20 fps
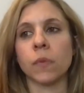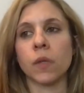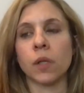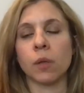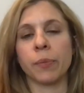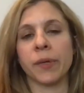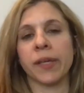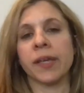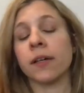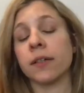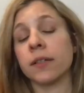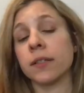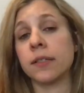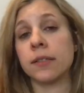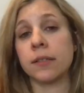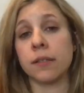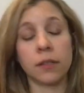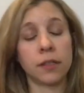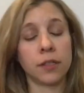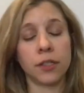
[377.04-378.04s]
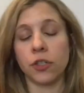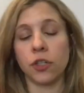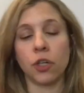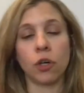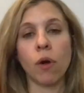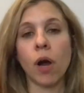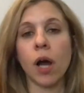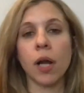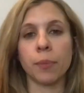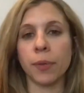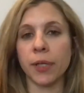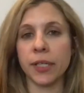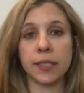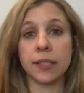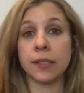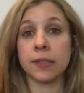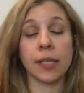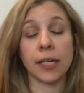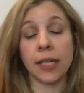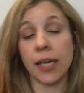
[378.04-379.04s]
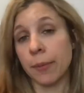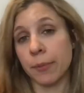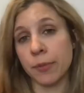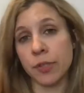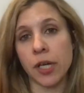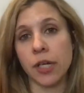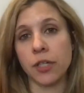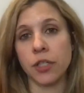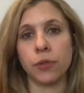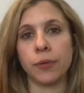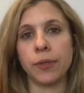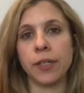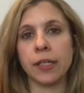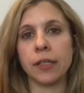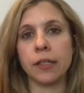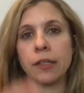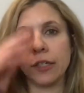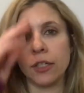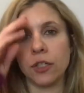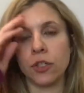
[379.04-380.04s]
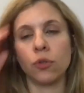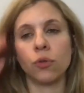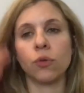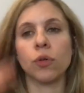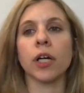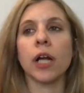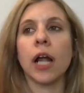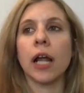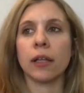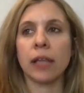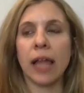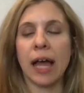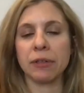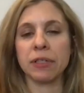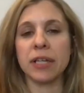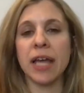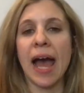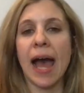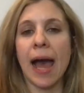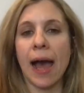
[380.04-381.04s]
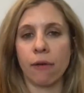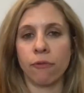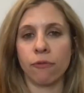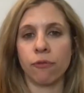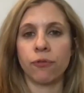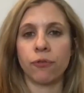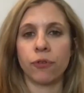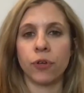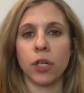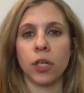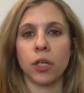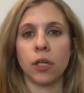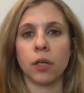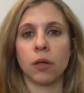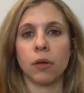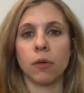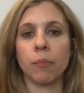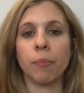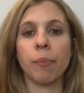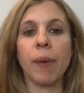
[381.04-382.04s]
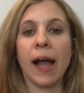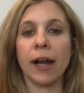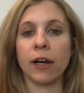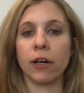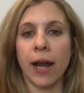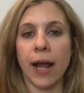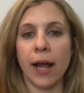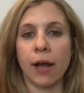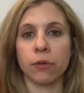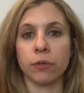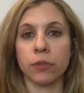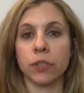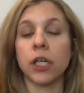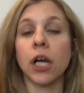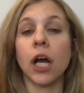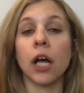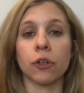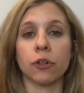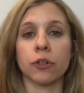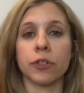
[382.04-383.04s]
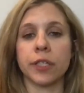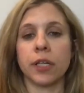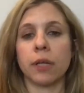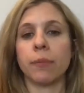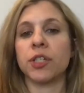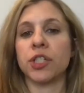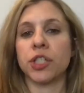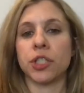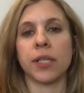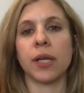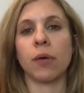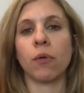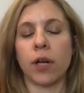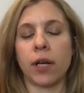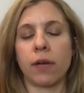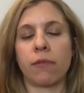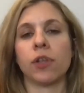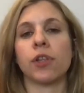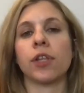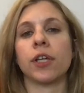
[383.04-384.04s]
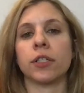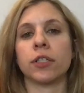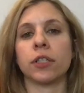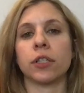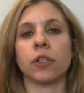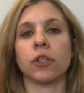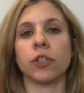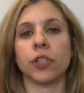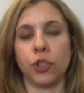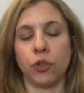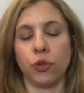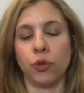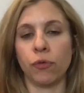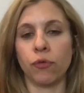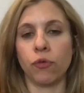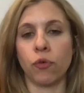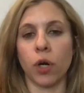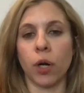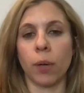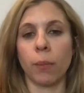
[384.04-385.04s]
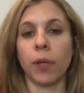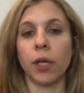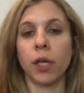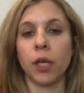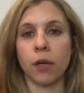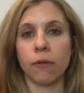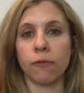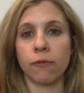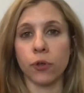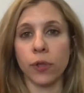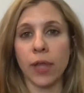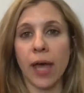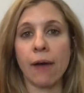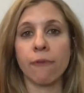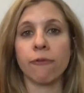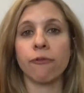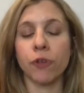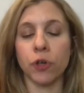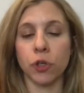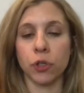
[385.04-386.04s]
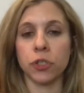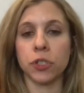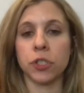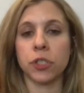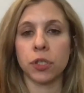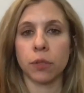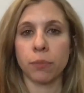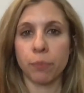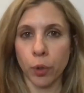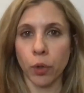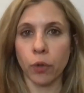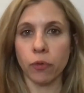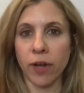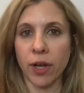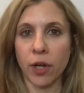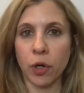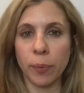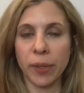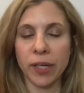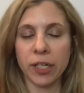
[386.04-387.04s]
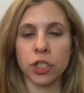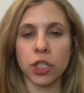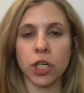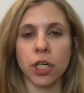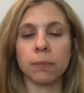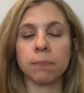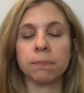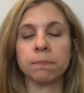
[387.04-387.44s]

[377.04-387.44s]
Because, on places like Amazon, you are not allowed to have background colors and images. They want everything to look uniform for that first profile picture.